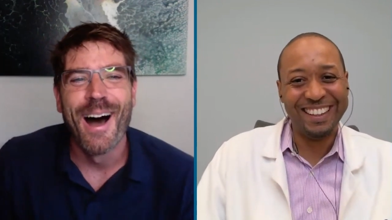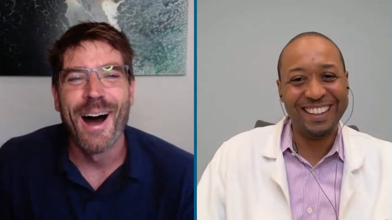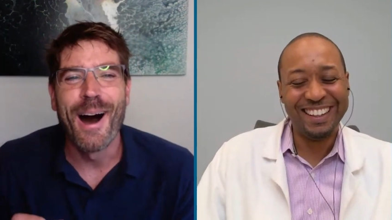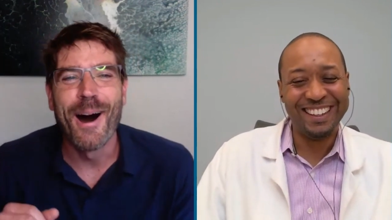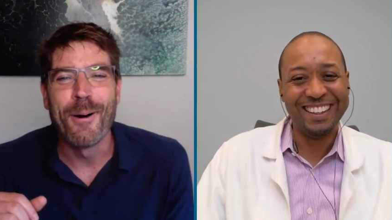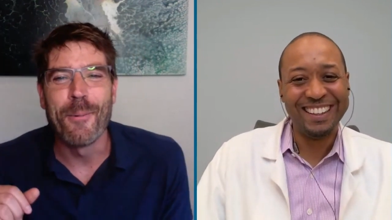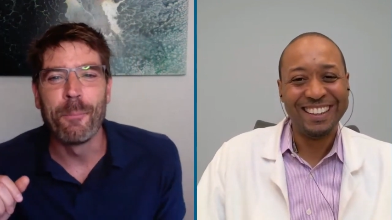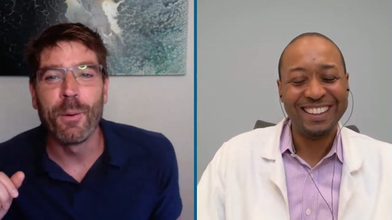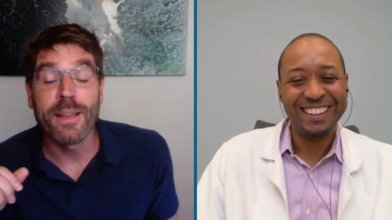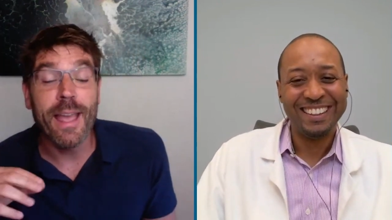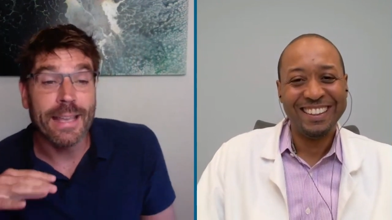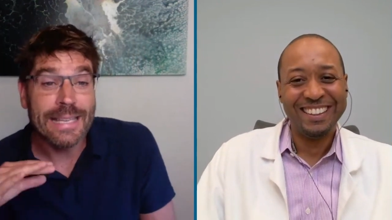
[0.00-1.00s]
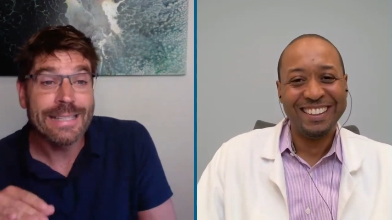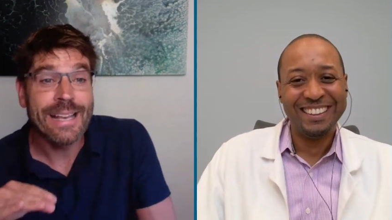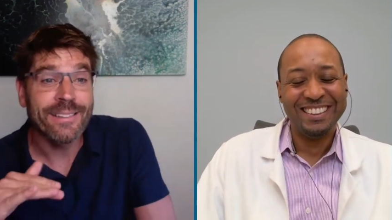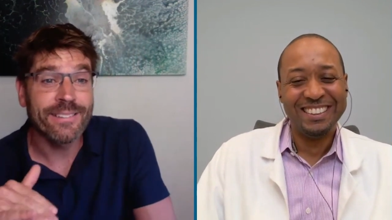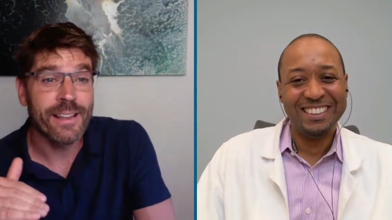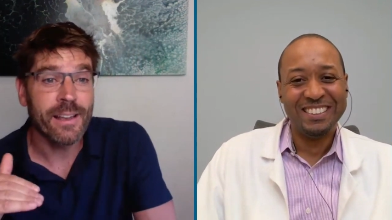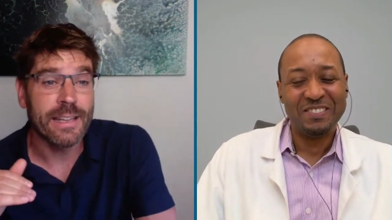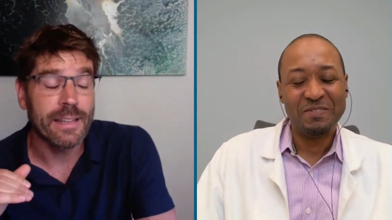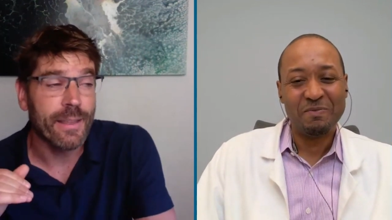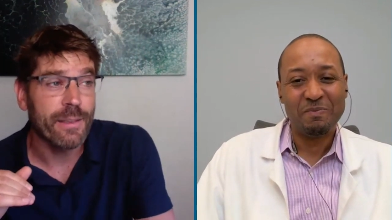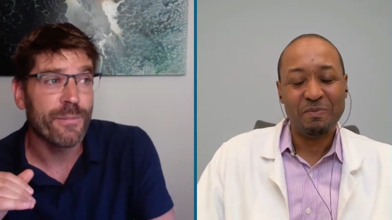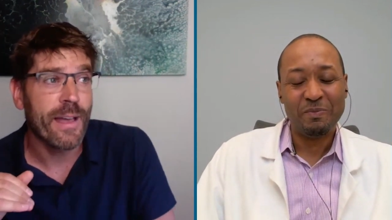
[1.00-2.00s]
Speaker 1: Uh, but yeah, in that study, they
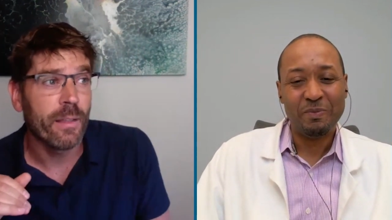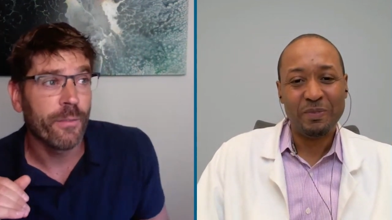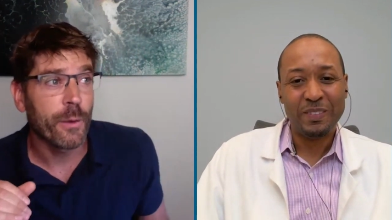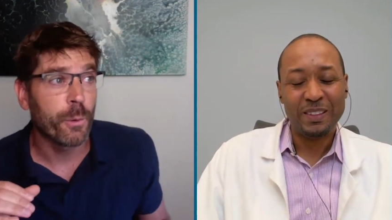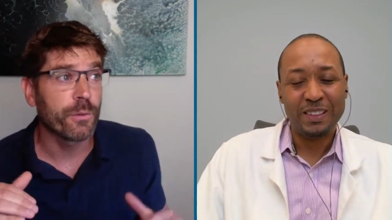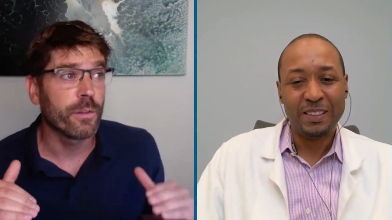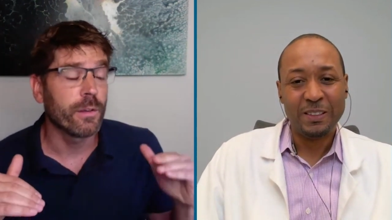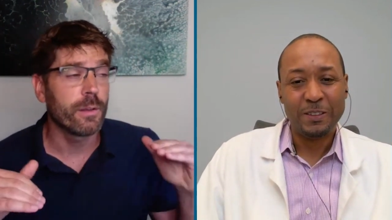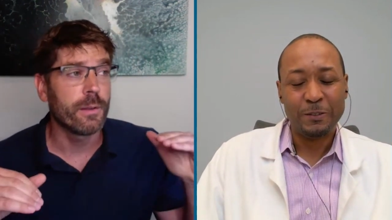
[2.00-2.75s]
found that there was a,